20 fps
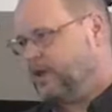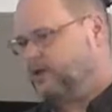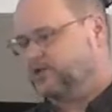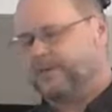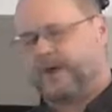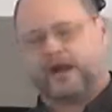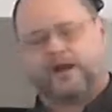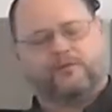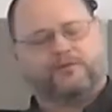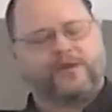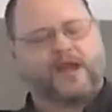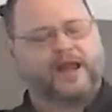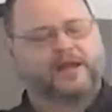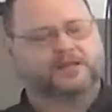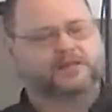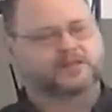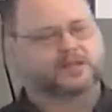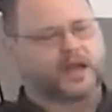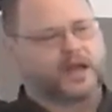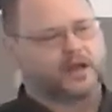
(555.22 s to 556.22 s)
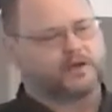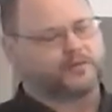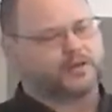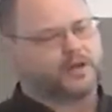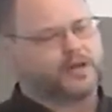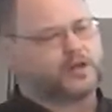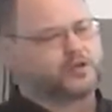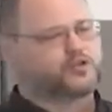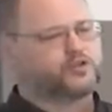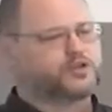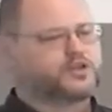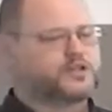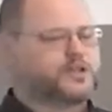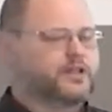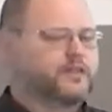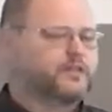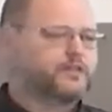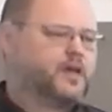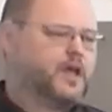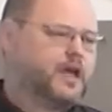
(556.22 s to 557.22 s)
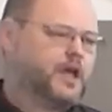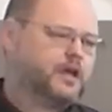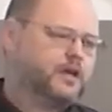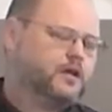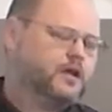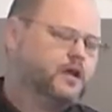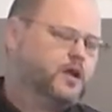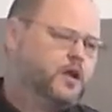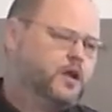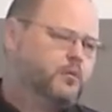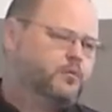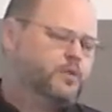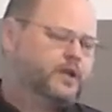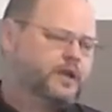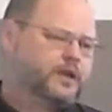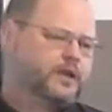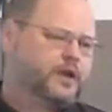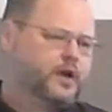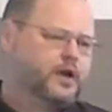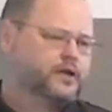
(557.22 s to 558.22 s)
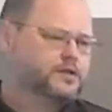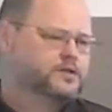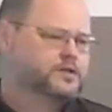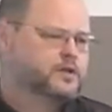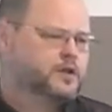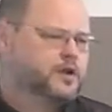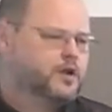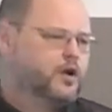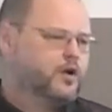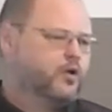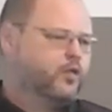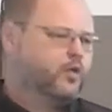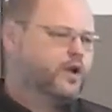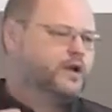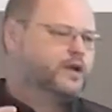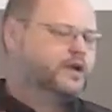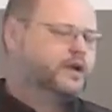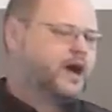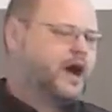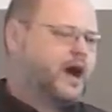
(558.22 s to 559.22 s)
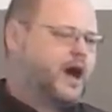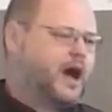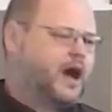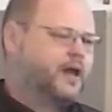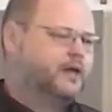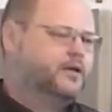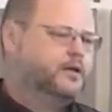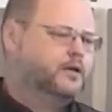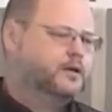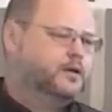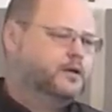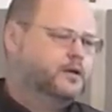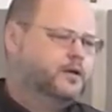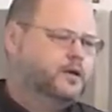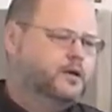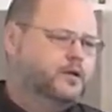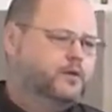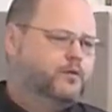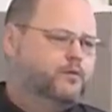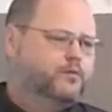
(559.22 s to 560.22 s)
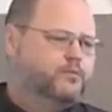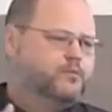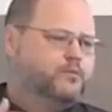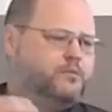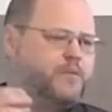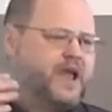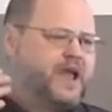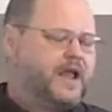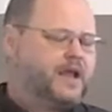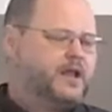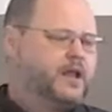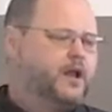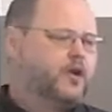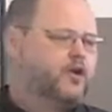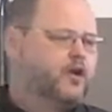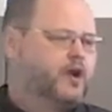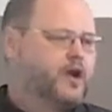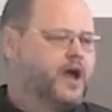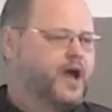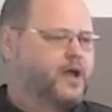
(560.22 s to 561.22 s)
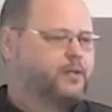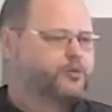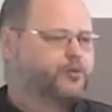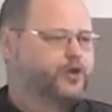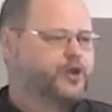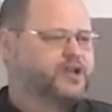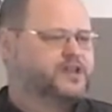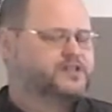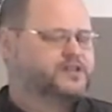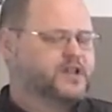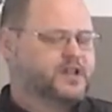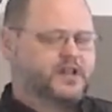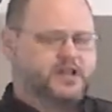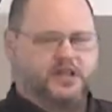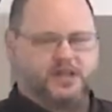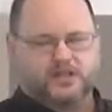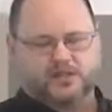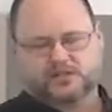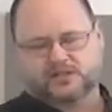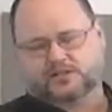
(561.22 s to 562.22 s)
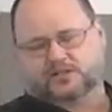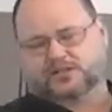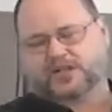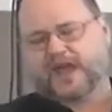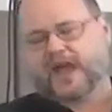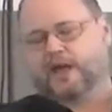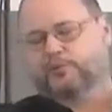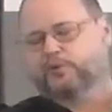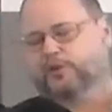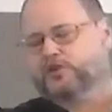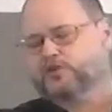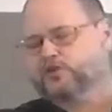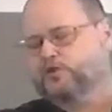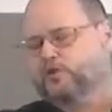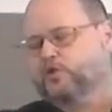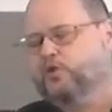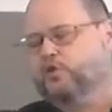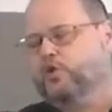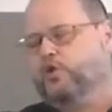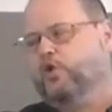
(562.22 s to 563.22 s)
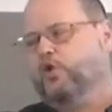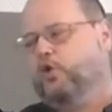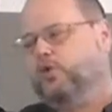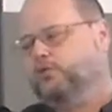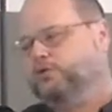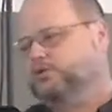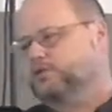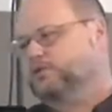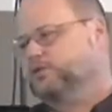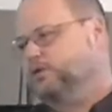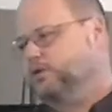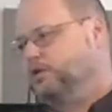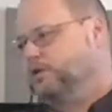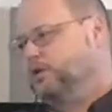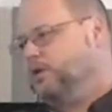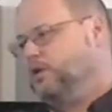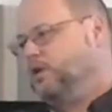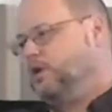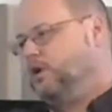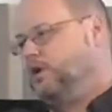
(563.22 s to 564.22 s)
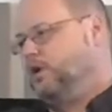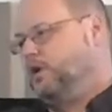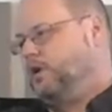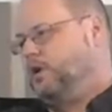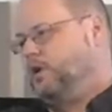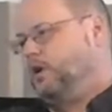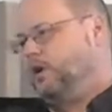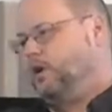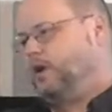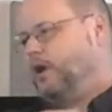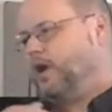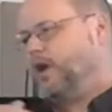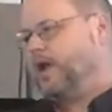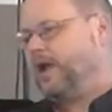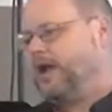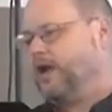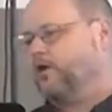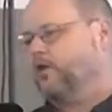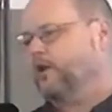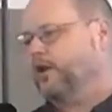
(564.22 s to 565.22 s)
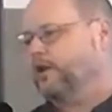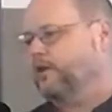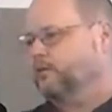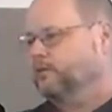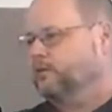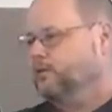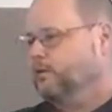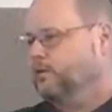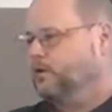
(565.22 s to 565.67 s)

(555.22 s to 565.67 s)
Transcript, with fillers: As a matter of fact, it's kind of an interesting thing because when God made Aaron high priest and he established the rules, Aaron